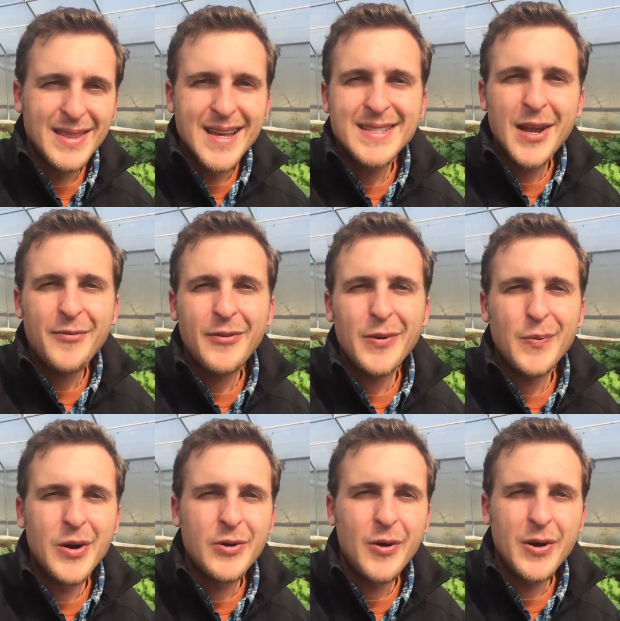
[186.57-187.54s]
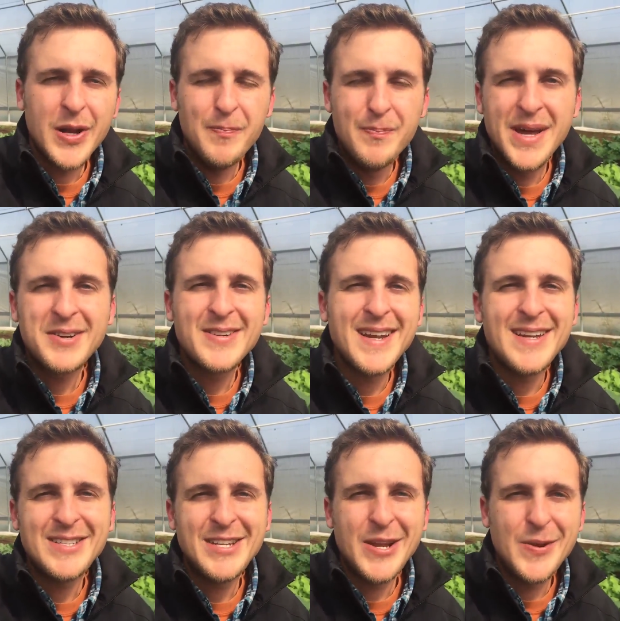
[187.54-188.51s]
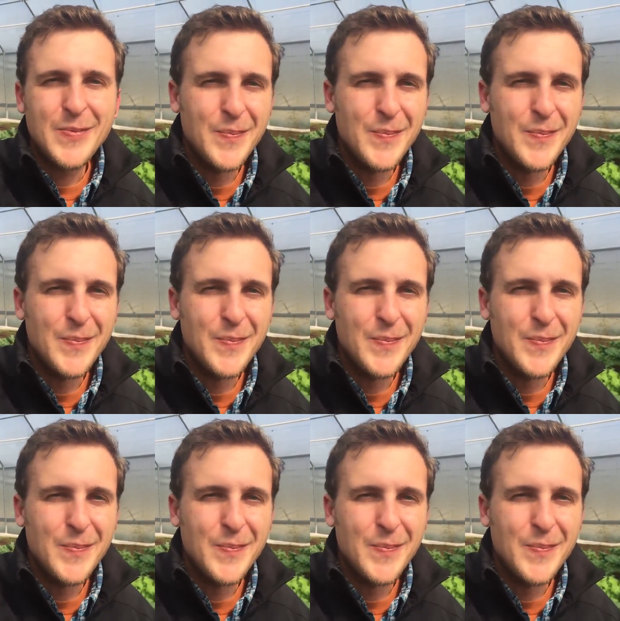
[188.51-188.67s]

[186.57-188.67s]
less effort while growing better tasting,